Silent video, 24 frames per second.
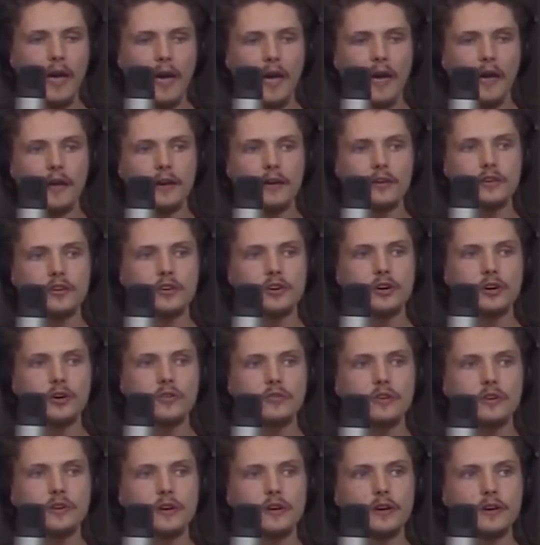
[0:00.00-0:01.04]
And you
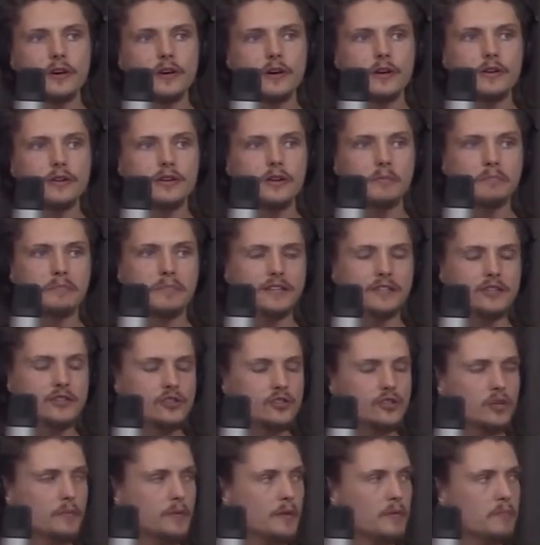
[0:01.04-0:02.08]
know the the
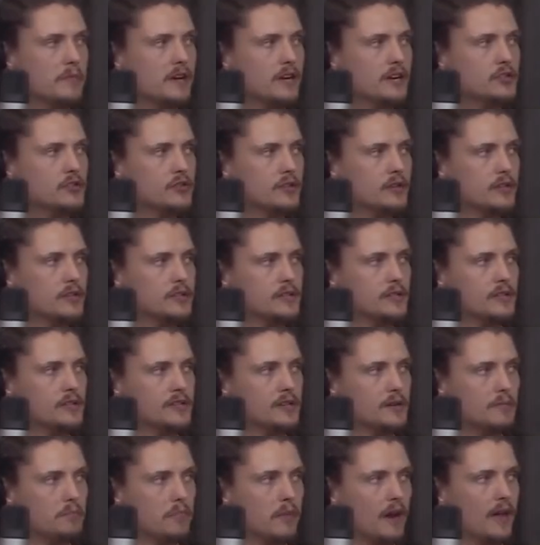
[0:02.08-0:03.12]
patterns from the matrix
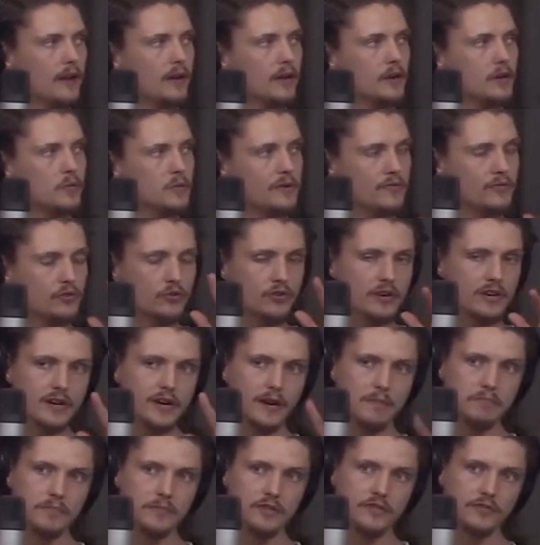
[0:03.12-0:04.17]
that are black with green
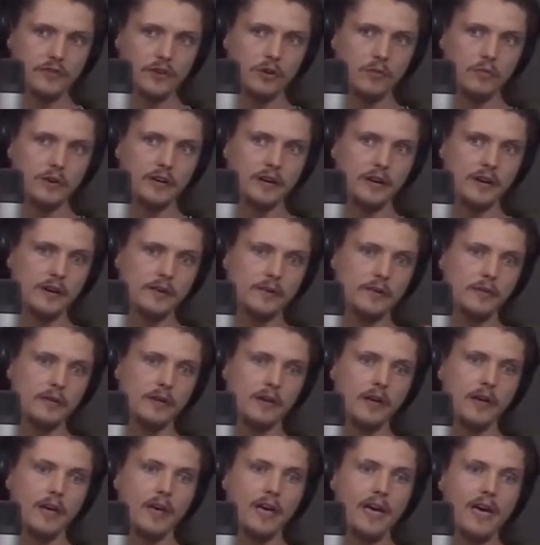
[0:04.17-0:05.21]
numbers yes, flowing yes, down? Yes,
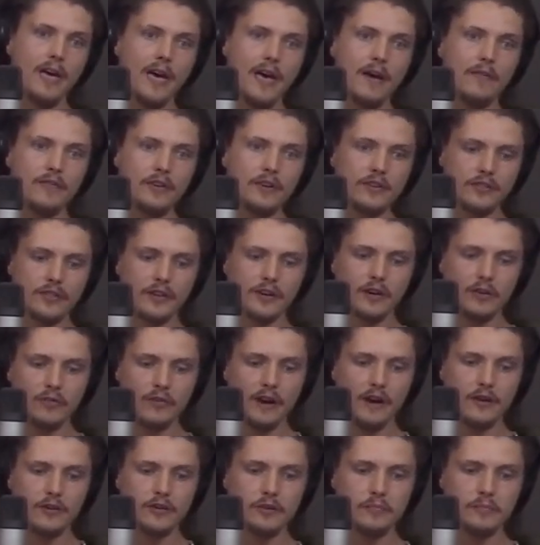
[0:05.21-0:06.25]
yes, yes. Everything
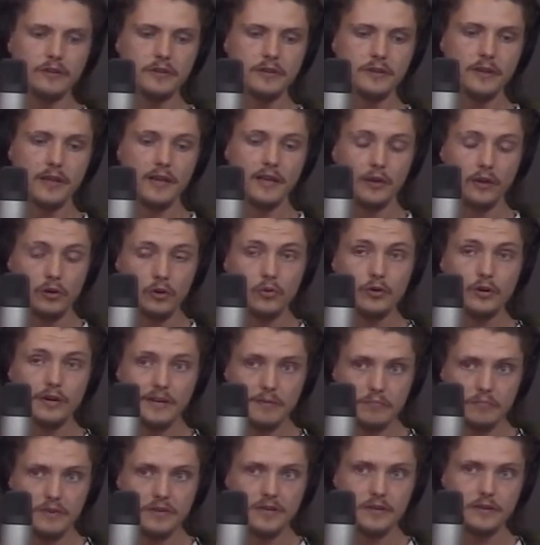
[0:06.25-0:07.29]
around me,
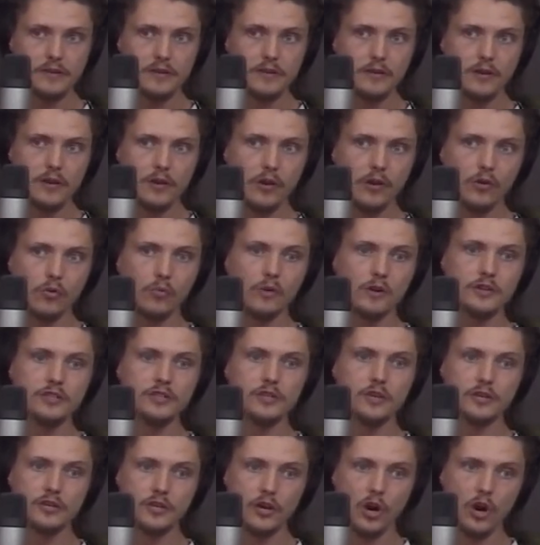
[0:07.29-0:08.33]
including me,
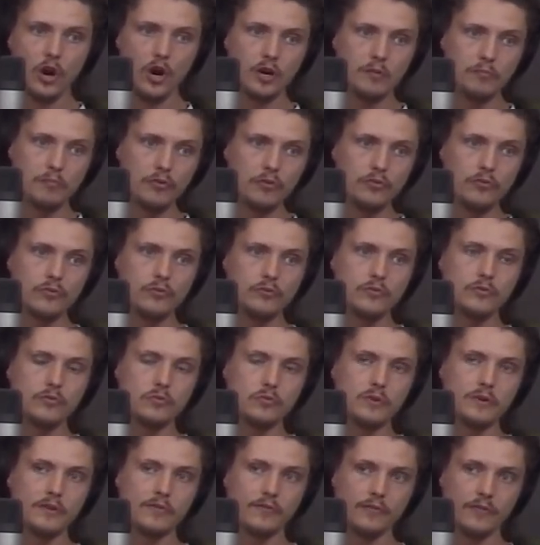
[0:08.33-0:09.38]
was a dark blue
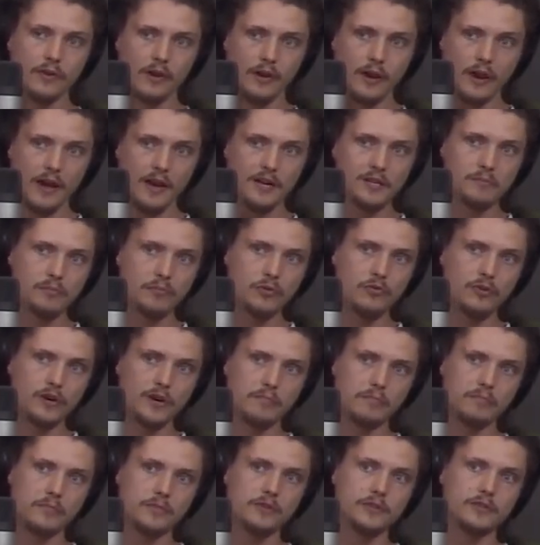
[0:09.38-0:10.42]
with light blue
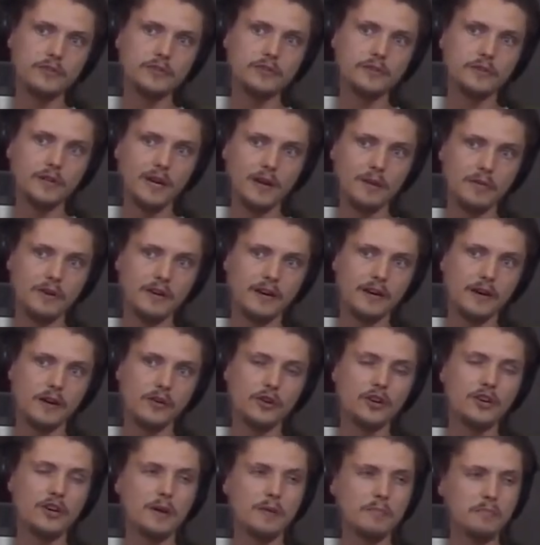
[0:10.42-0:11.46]
numbers coming
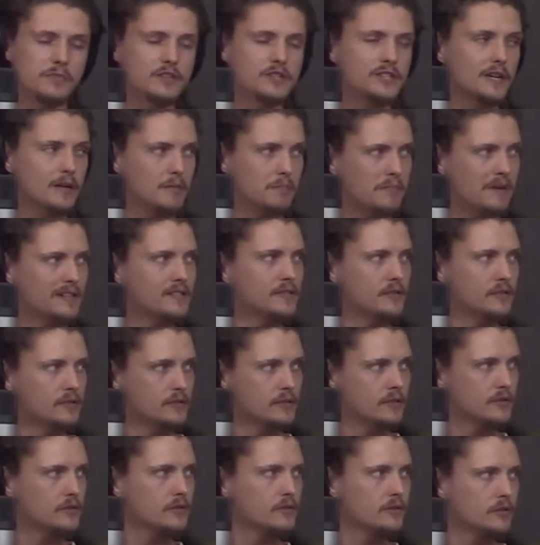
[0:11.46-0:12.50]
down, not numbers like
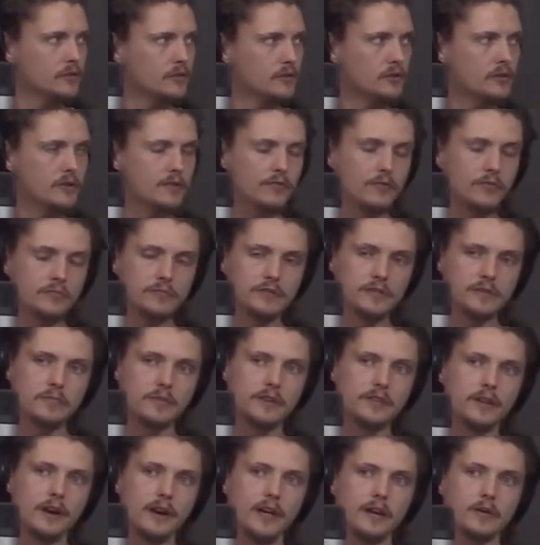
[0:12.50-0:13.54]
patterns, you mm-hmm. know, from
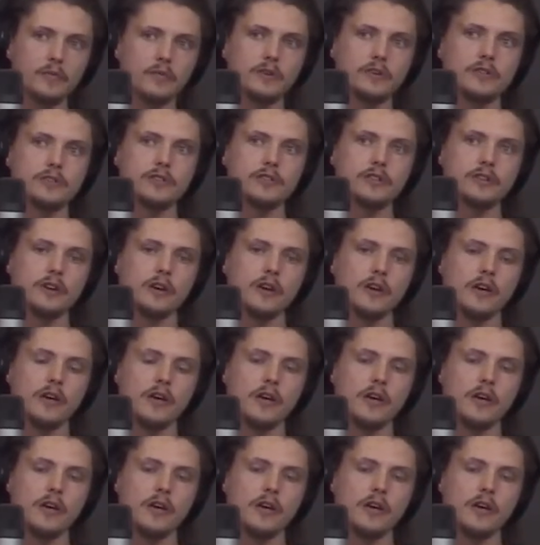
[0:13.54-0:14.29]
some other language.